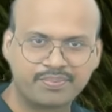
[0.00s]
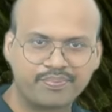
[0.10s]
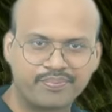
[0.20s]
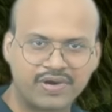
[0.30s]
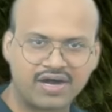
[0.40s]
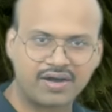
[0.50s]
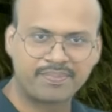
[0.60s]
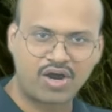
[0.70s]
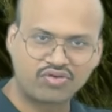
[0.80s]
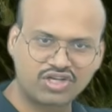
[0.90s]

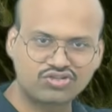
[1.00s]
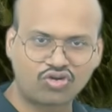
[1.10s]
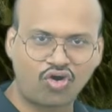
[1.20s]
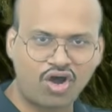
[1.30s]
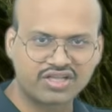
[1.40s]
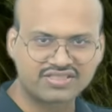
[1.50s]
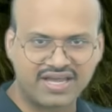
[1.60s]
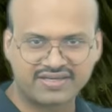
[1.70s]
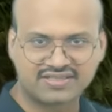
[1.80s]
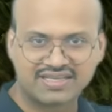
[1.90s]
mountains on all the
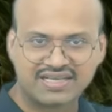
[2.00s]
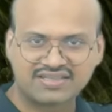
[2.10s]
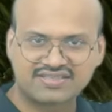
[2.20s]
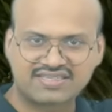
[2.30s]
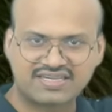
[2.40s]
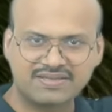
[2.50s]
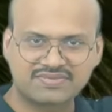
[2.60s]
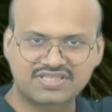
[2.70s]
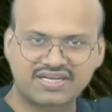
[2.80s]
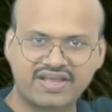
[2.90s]
sides, the streams,
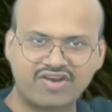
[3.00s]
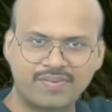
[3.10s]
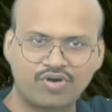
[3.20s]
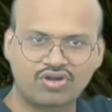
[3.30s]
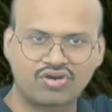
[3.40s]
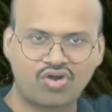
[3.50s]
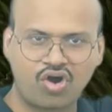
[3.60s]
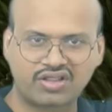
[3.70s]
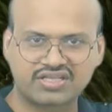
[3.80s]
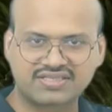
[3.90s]
they develop on
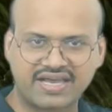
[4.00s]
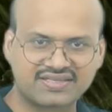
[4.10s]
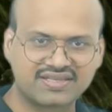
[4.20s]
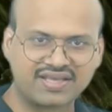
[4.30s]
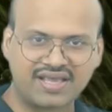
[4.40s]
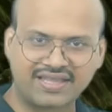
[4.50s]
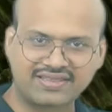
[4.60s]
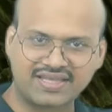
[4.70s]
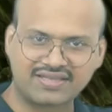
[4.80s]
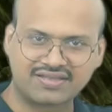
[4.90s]
all the sides, and
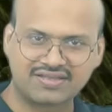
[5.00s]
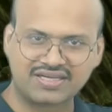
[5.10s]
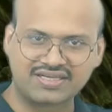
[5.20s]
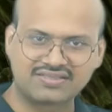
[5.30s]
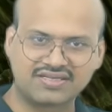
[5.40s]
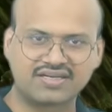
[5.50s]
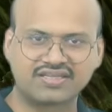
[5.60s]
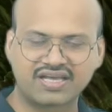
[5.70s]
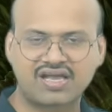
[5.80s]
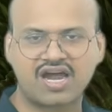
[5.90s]
then they descend in
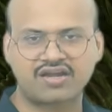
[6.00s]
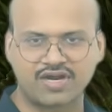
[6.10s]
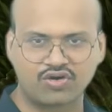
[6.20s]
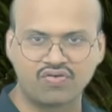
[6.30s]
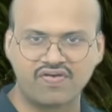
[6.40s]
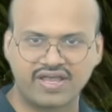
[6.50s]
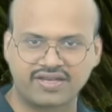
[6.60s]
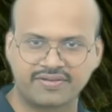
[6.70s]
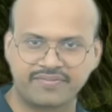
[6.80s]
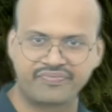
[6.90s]
the Kathmandu Valley.
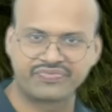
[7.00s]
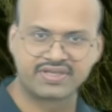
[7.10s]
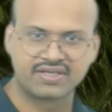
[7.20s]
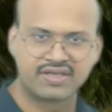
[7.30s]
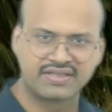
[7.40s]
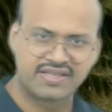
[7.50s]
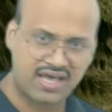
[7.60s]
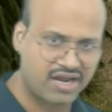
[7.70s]
There are